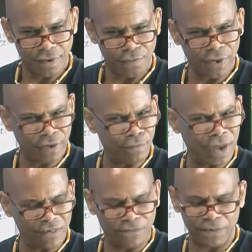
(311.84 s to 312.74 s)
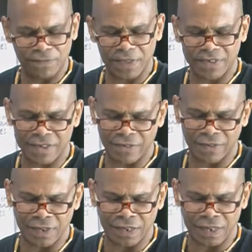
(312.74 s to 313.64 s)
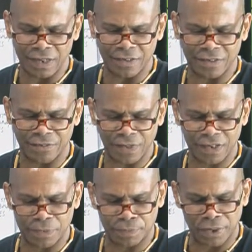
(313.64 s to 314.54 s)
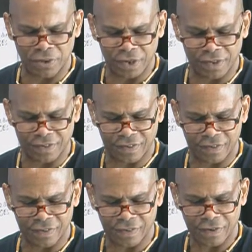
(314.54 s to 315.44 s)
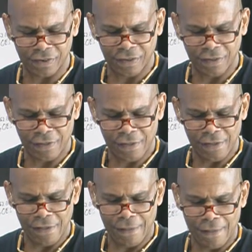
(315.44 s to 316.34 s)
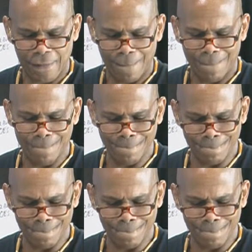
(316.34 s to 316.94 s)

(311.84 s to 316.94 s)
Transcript: But in my 57 years of experiences, I